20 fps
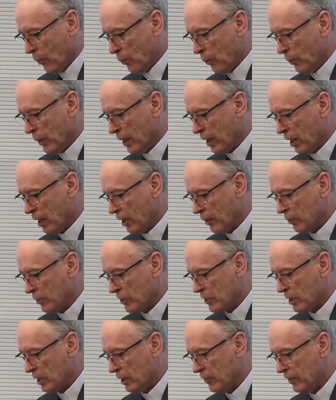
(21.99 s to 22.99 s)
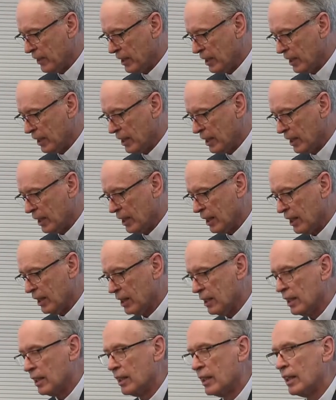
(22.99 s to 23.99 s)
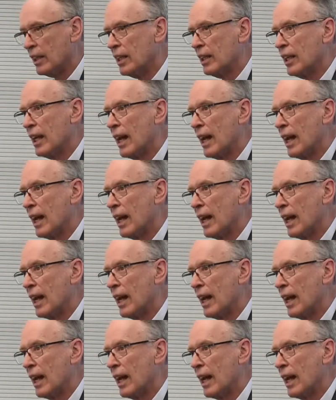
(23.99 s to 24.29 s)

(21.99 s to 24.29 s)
when I was living in the